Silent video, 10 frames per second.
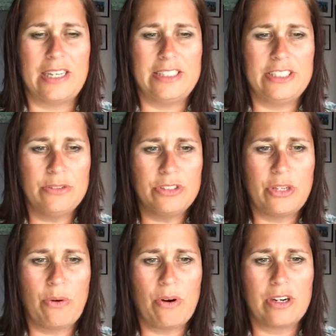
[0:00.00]
use
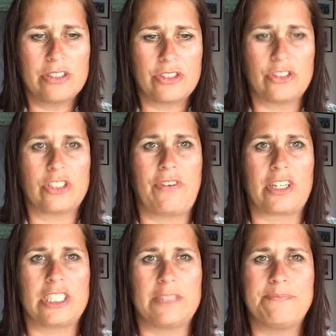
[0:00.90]
your search
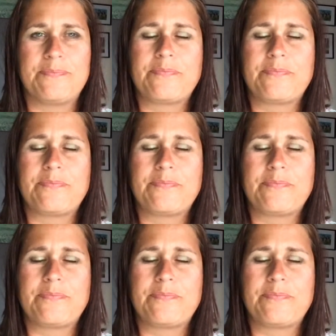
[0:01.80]
function.